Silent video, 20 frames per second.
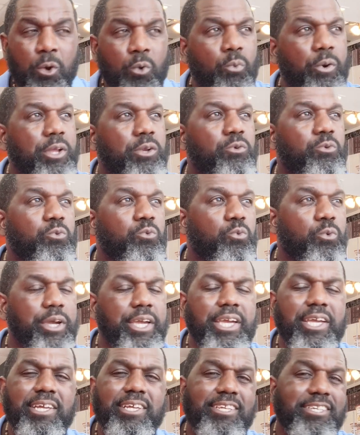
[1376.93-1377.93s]
when
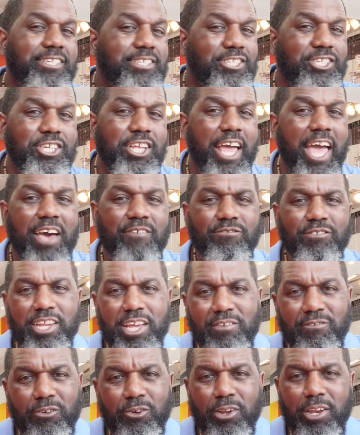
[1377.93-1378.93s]
we should have
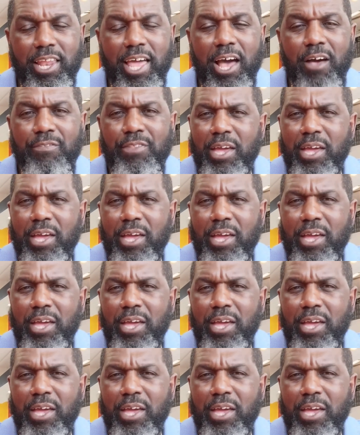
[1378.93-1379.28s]
never allowed